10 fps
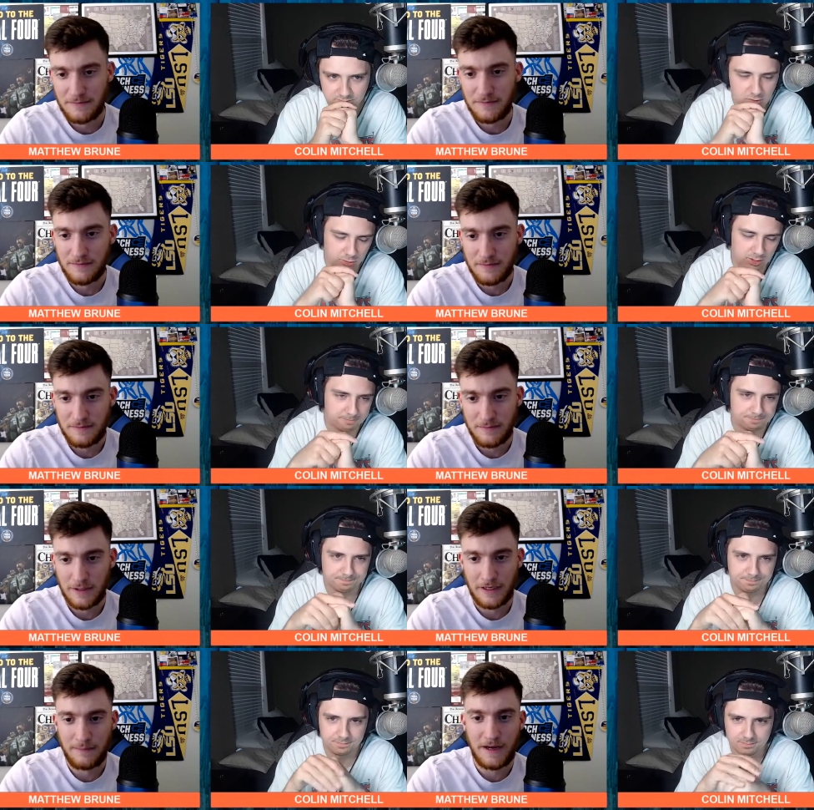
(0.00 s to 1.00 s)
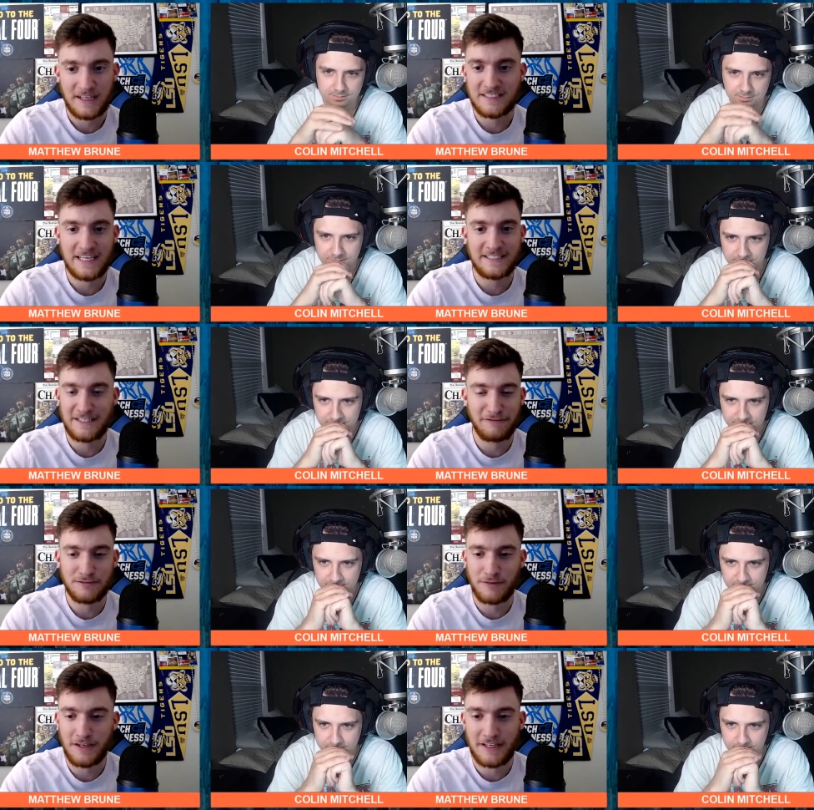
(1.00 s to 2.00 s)
Speaker 1: Okay. I'm not going to say he's defensive
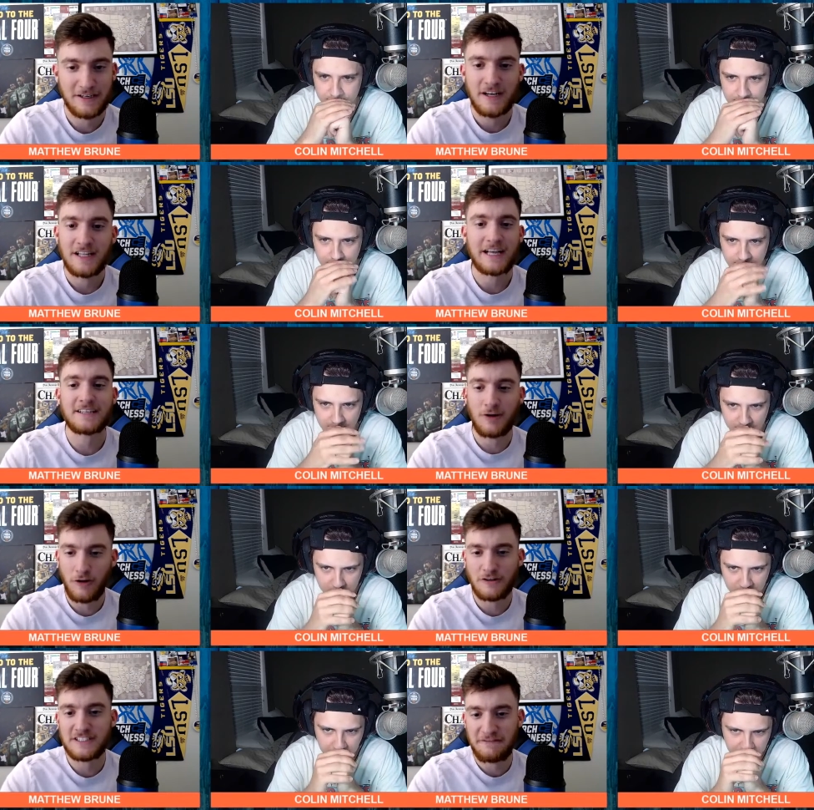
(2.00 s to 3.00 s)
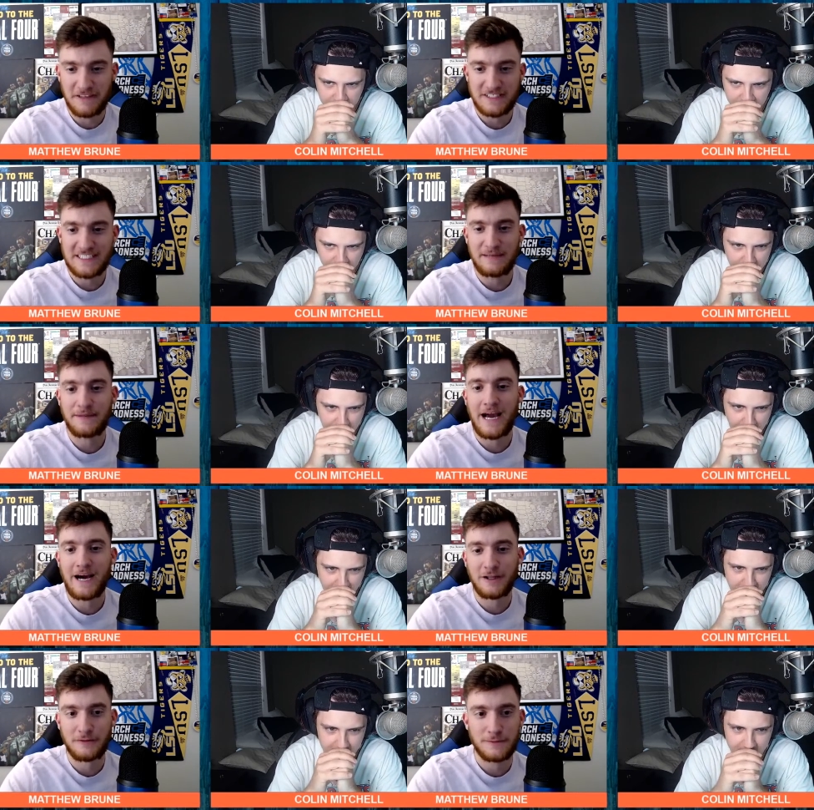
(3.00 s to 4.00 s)
player of the year. Like all defense team
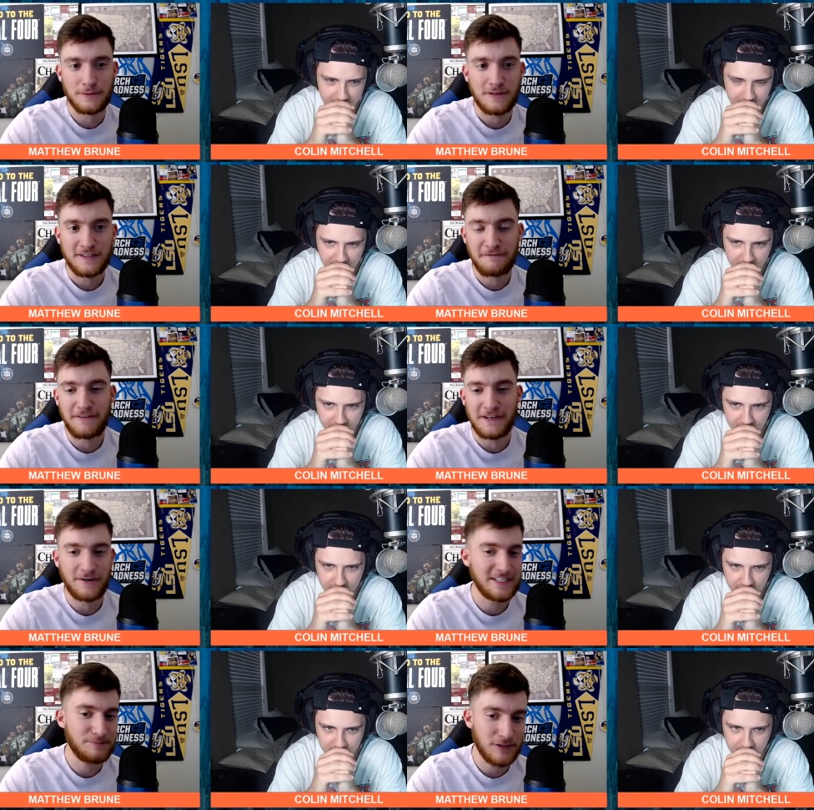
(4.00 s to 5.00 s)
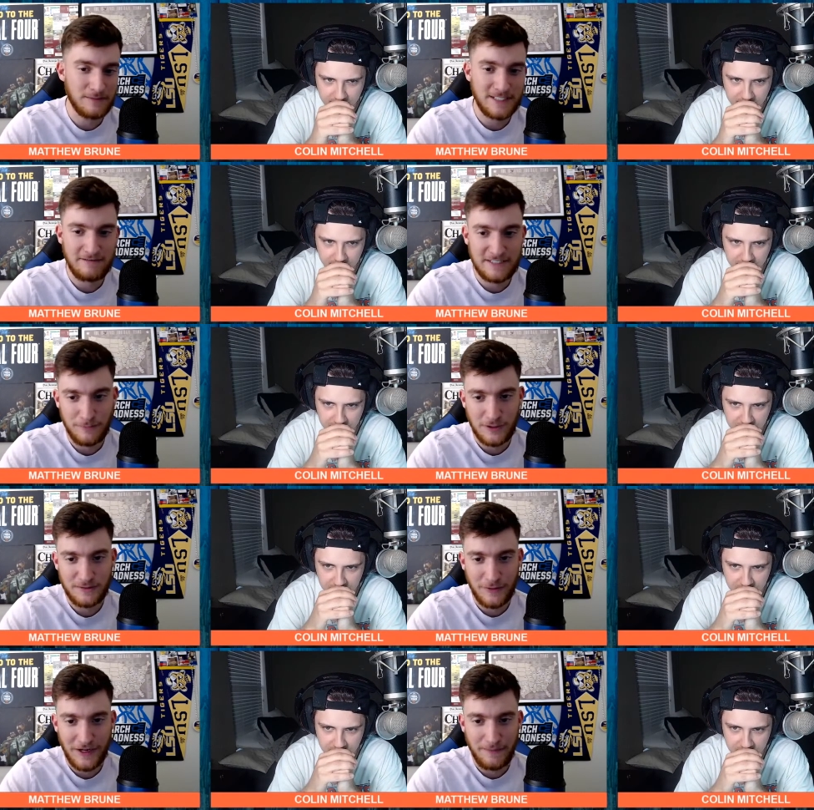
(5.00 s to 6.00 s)
caliber defender, and he's putting up 17 points
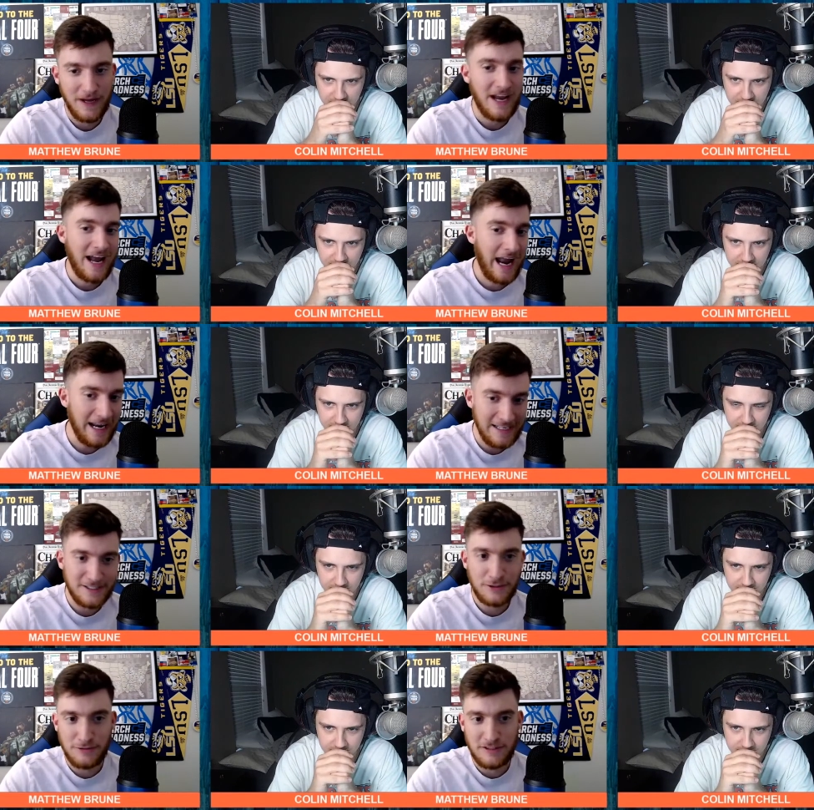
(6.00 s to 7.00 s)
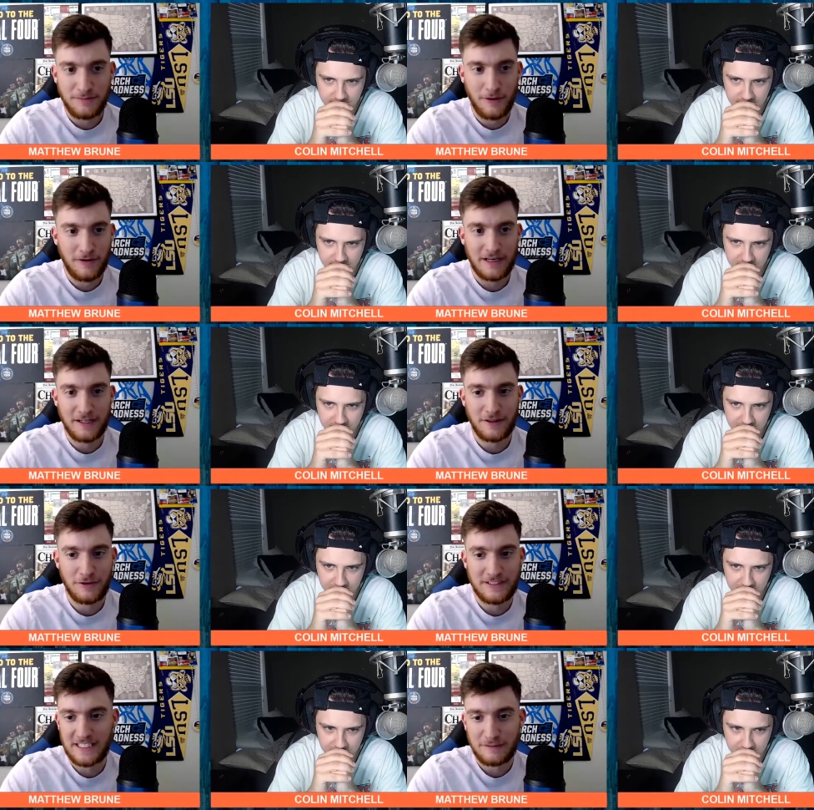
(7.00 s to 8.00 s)
per game, and he's shooting the ball at a
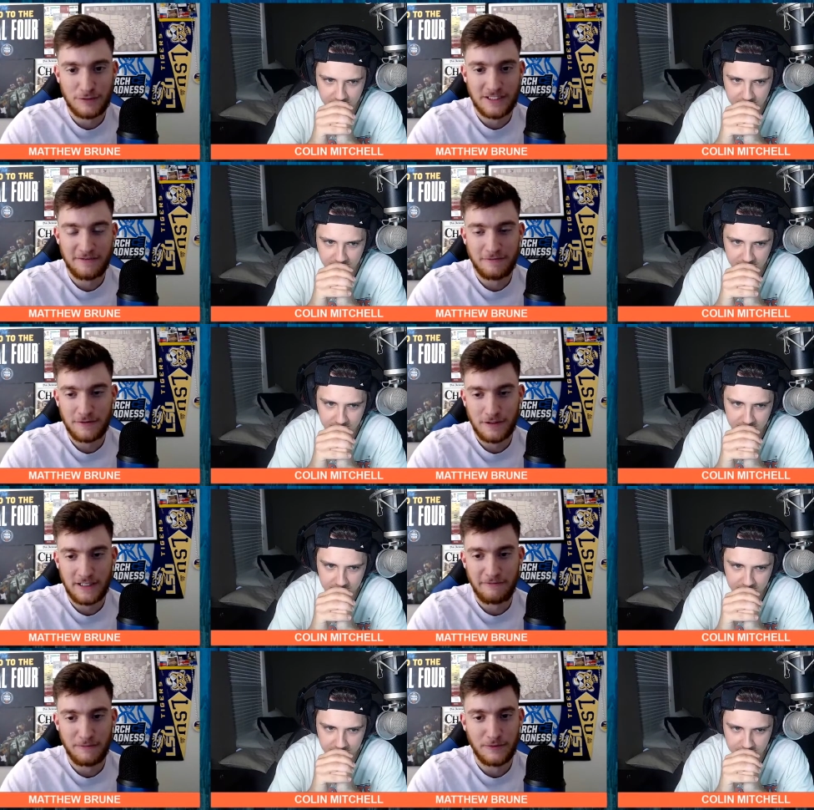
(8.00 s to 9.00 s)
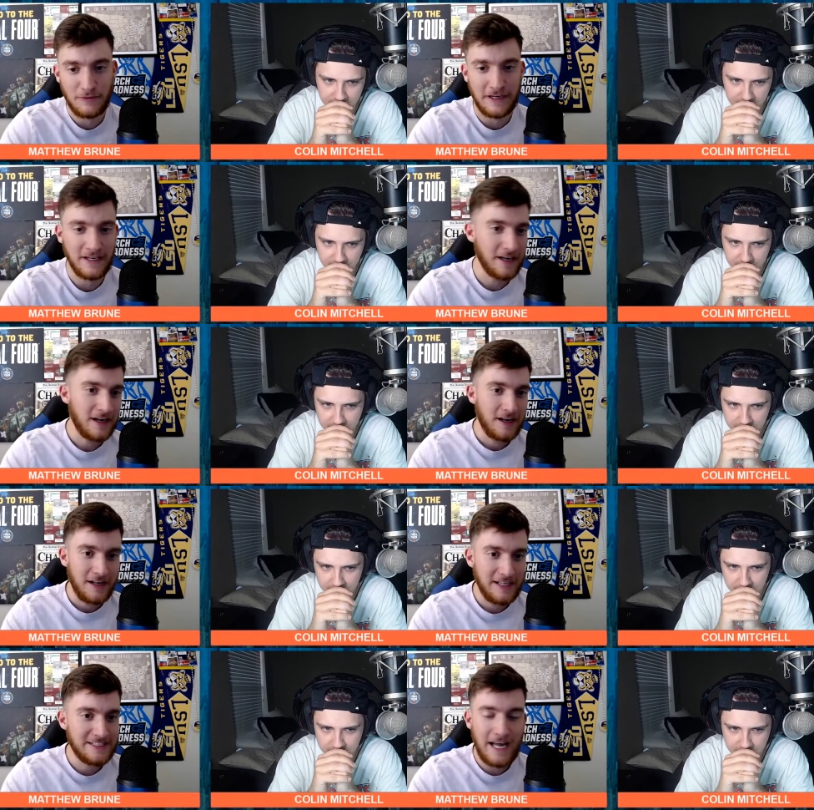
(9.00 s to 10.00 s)
36% clip from three.
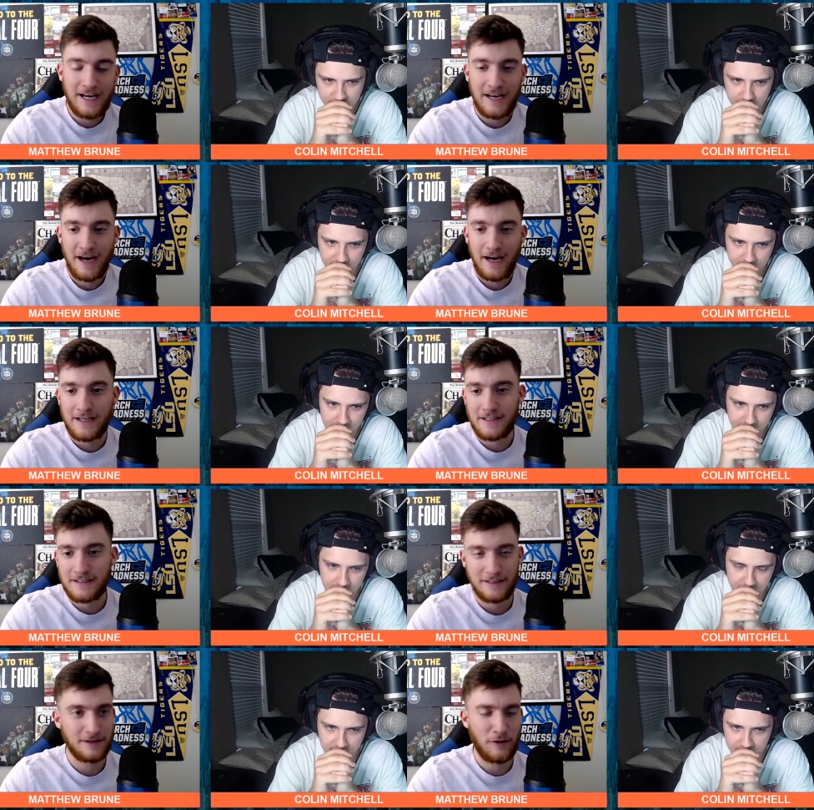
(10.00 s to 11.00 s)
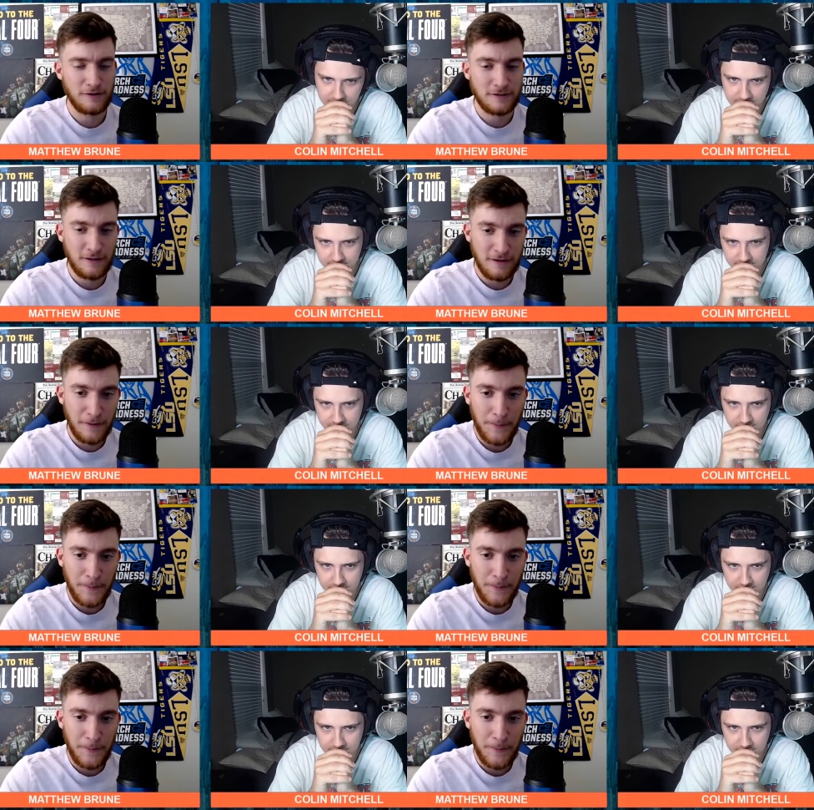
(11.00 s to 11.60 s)
Is that not an all star?